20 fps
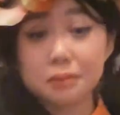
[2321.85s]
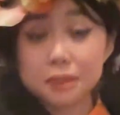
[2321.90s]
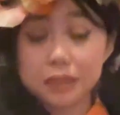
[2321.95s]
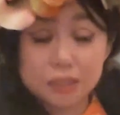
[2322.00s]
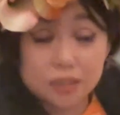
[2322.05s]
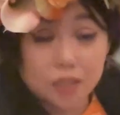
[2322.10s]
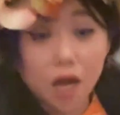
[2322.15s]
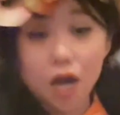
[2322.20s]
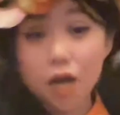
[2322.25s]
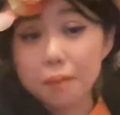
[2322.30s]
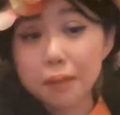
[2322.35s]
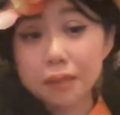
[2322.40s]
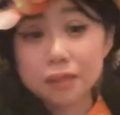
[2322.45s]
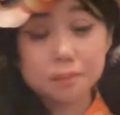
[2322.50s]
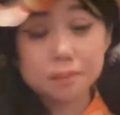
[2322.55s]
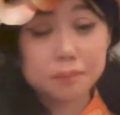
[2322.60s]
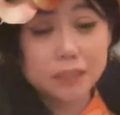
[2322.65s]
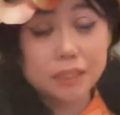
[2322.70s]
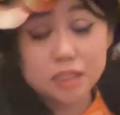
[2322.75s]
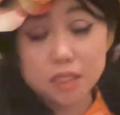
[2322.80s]
but they talk about
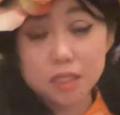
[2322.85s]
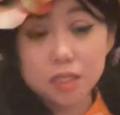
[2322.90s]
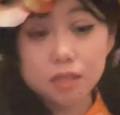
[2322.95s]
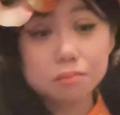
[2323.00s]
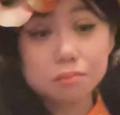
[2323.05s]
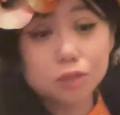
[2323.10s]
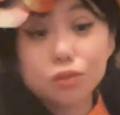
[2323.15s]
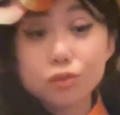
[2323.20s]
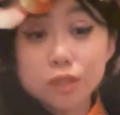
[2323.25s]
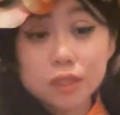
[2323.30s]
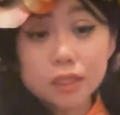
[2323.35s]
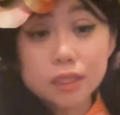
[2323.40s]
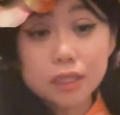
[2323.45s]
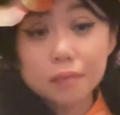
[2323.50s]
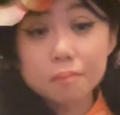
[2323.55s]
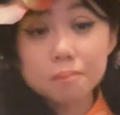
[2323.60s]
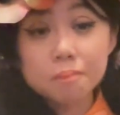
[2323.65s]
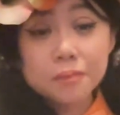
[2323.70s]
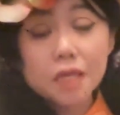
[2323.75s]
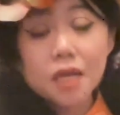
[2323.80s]
the Beijing
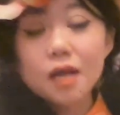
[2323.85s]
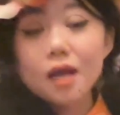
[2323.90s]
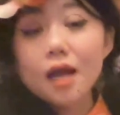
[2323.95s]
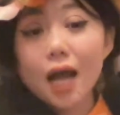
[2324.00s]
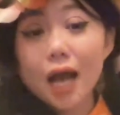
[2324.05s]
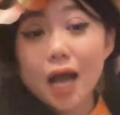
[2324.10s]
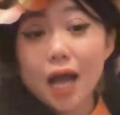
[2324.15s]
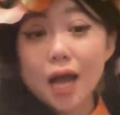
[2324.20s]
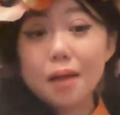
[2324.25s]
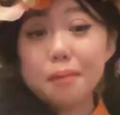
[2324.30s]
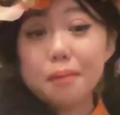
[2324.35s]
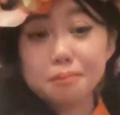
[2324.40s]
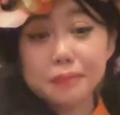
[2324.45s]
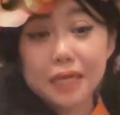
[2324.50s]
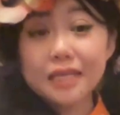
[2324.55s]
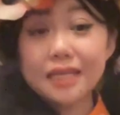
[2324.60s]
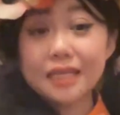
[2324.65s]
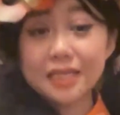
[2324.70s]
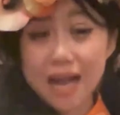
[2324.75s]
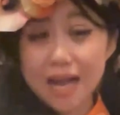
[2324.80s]
community. And
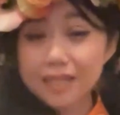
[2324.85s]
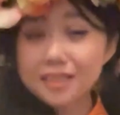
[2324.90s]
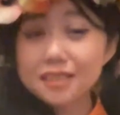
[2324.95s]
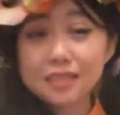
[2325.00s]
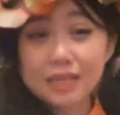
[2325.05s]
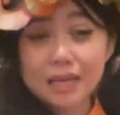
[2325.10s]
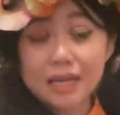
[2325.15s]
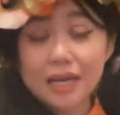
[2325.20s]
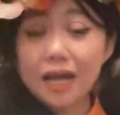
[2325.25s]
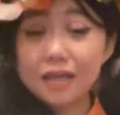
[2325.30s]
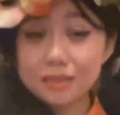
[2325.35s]
it has